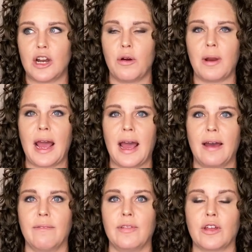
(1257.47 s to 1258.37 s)
don't
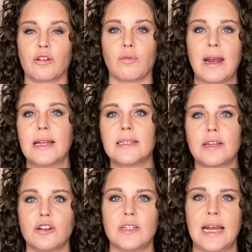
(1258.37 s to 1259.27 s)
have the greatest
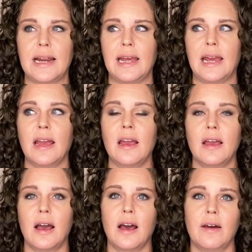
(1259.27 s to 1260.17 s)
understanding
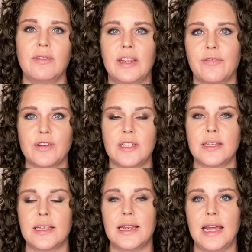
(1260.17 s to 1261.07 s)
of the
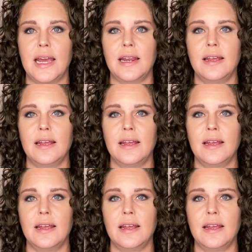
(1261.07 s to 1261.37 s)
differences in knit,